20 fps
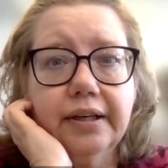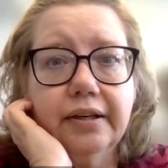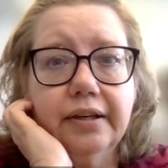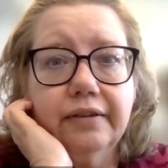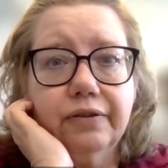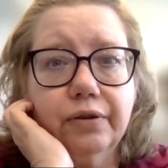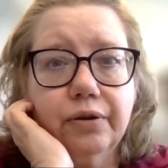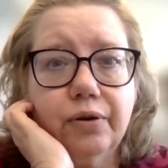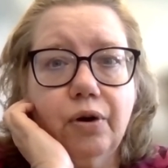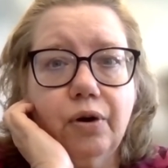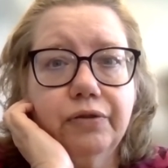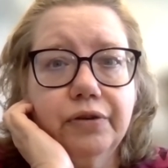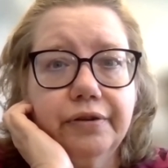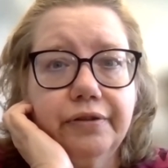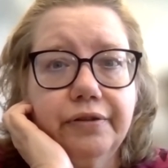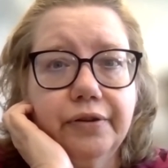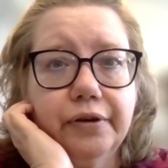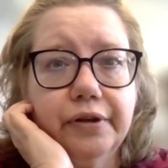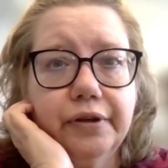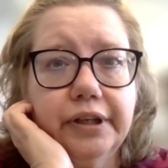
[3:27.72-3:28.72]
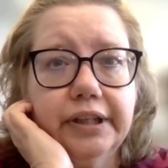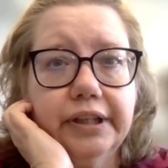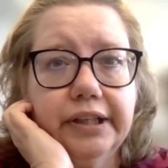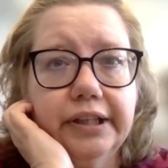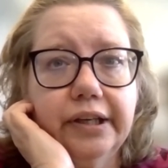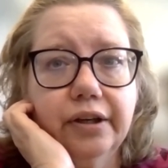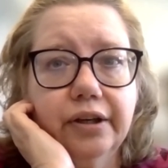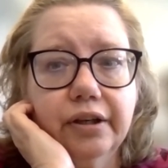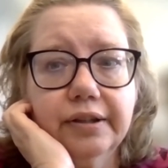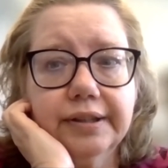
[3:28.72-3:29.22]
for over 30
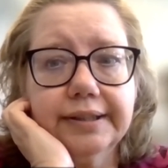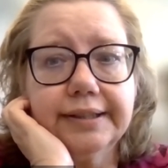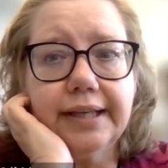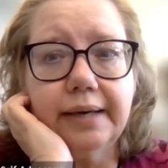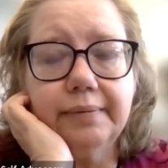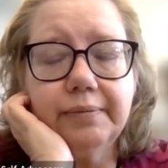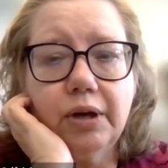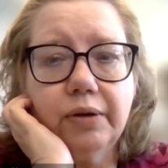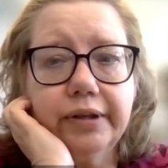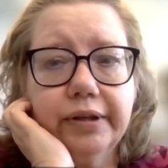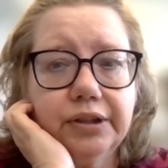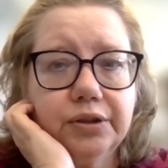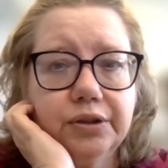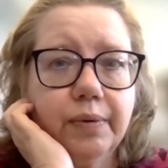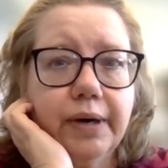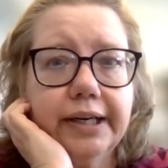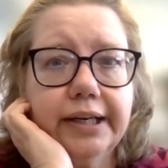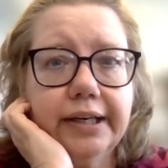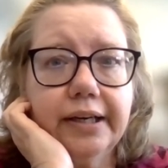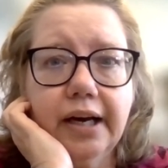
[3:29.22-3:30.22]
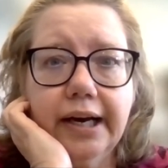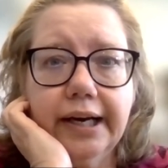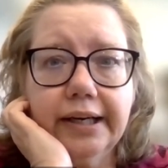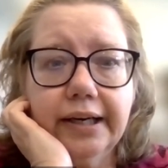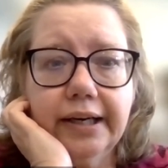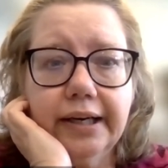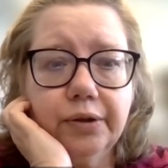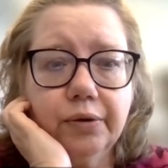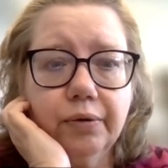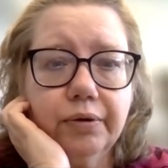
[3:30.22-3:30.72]
years. I'm only 29.
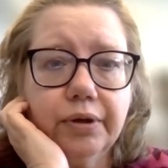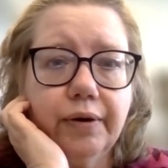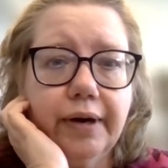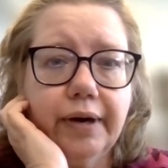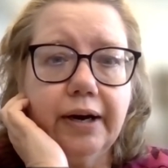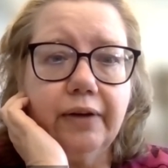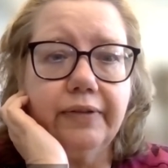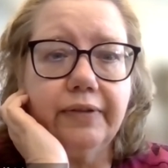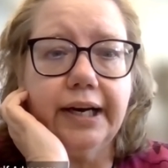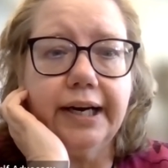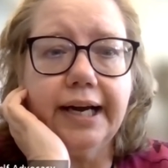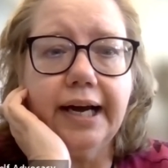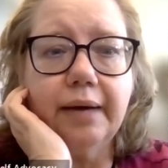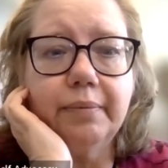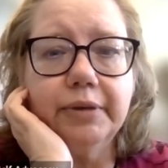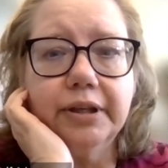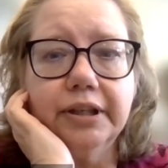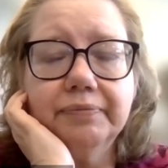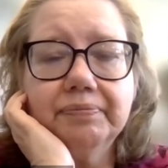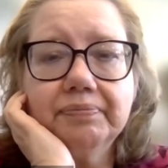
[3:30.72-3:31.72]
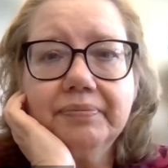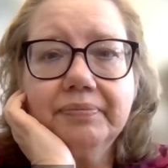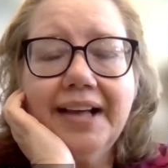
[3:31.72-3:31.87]
I don't know how that happened.